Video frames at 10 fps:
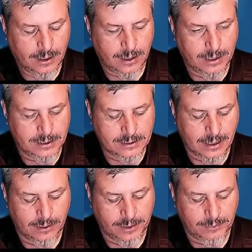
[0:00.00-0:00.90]
and that's
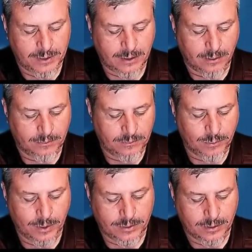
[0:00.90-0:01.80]
how they become
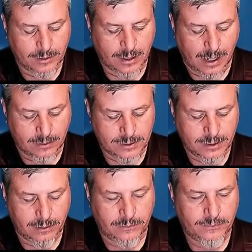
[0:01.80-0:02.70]
printer,
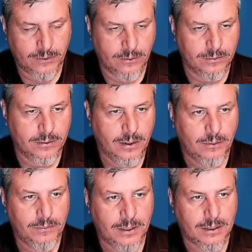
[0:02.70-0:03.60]
IoT, and phone,
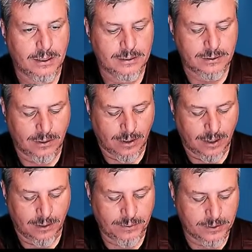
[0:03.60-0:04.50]
because
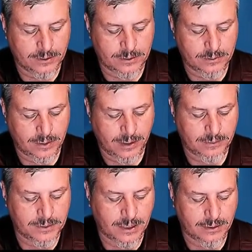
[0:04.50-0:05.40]
all printers will
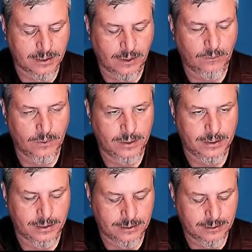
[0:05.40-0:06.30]
have 10.1
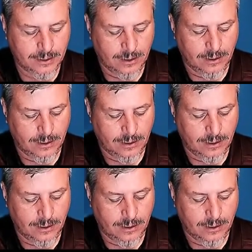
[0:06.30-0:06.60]
in it.